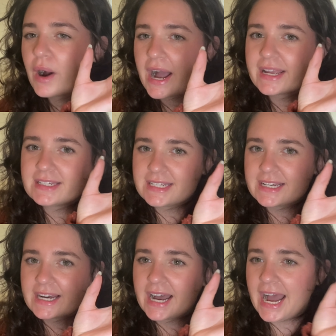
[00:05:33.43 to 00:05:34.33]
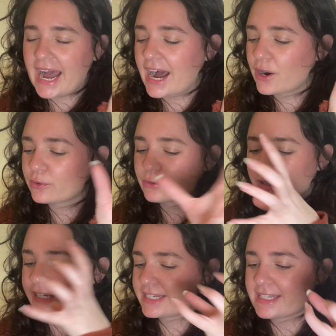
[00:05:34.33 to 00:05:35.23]
idea how
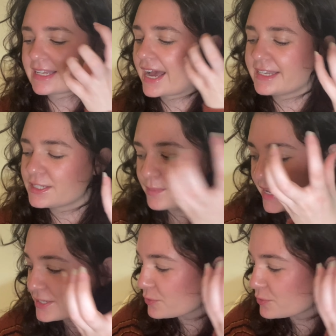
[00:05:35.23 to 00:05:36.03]
Cricut Design Space